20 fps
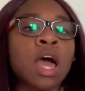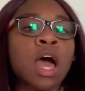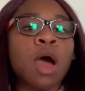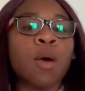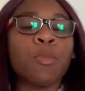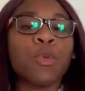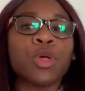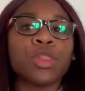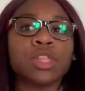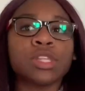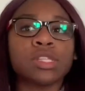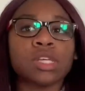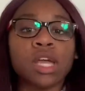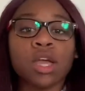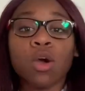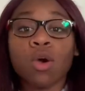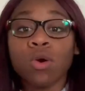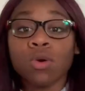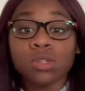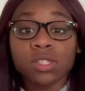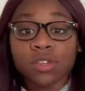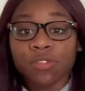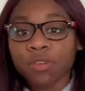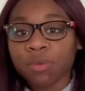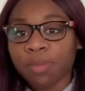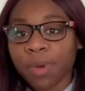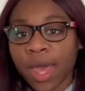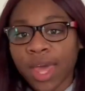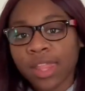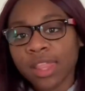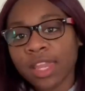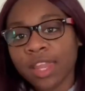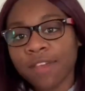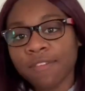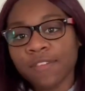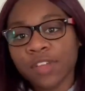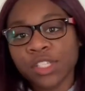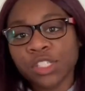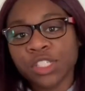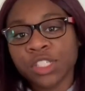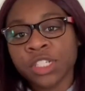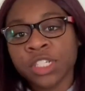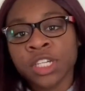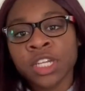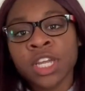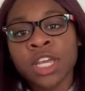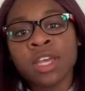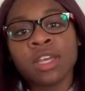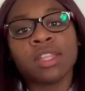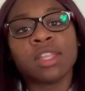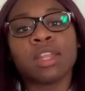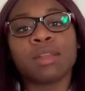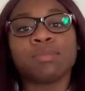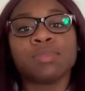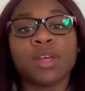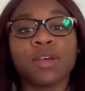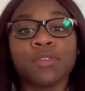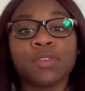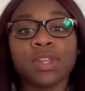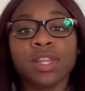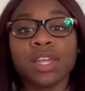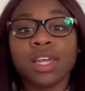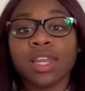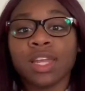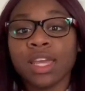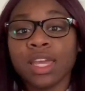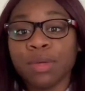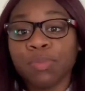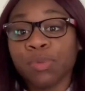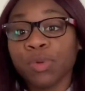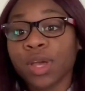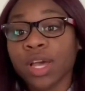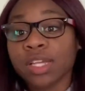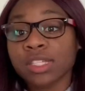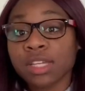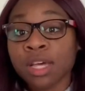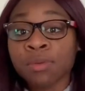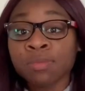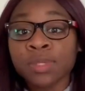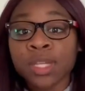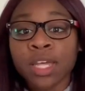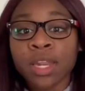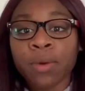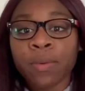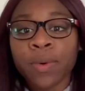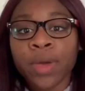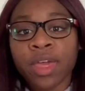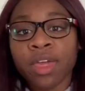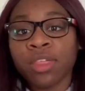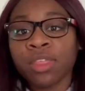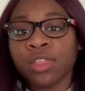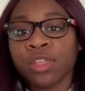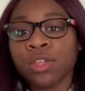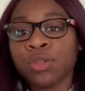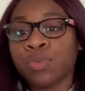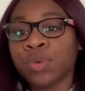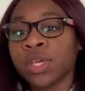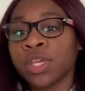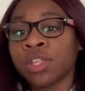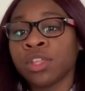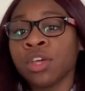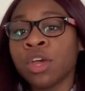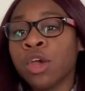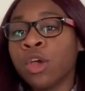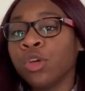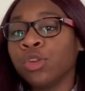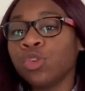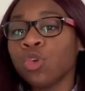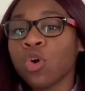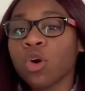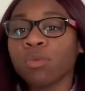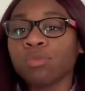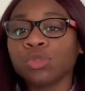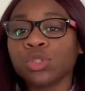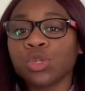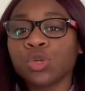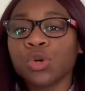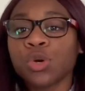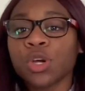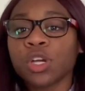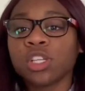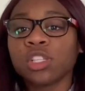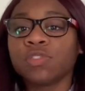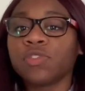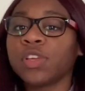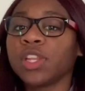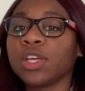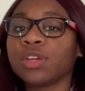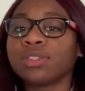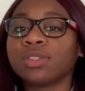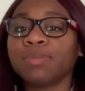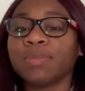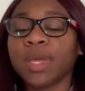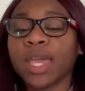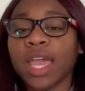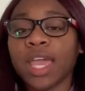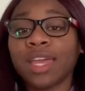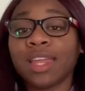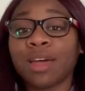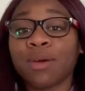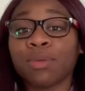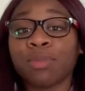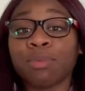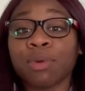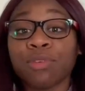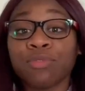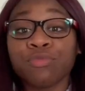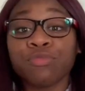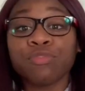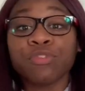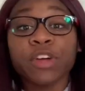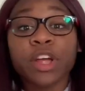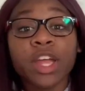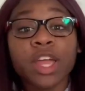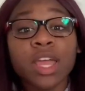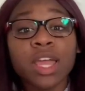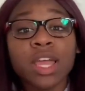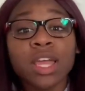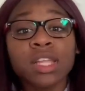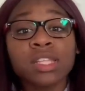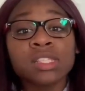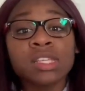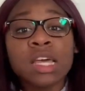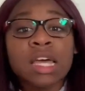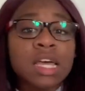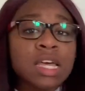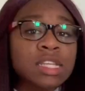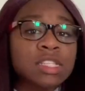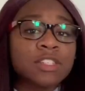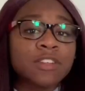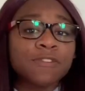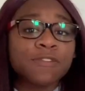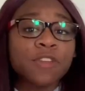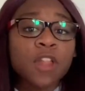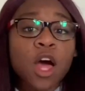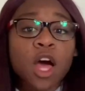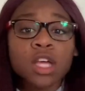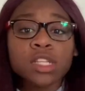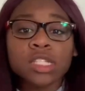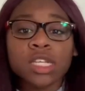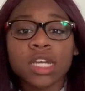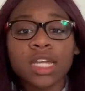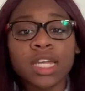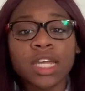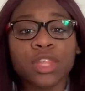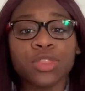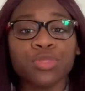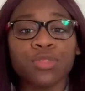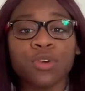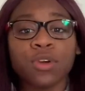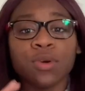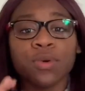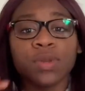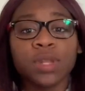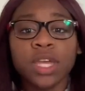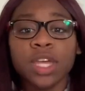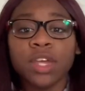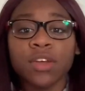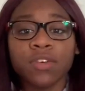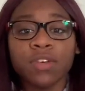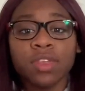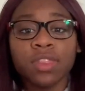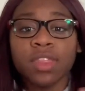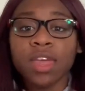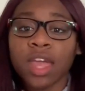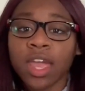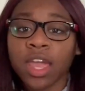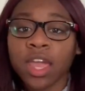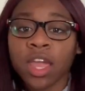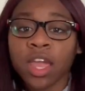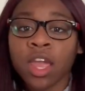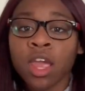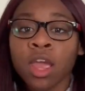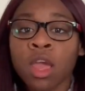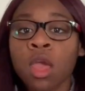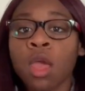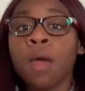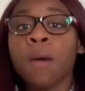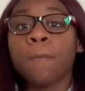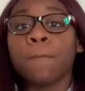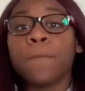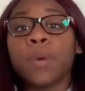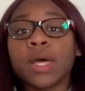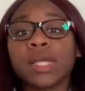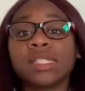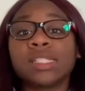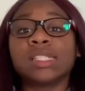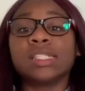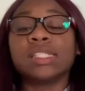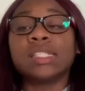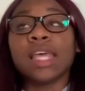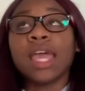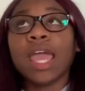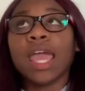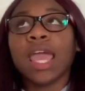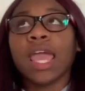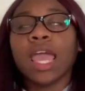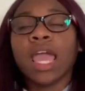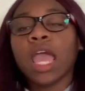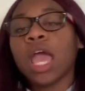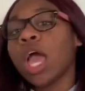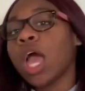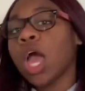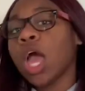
I'm on this whole different path and adventure that I'm definitely going to keep you guys updated with dorm tours, videos of me hanging out with my friends. Some vlogs are going to get thrown here and there. But today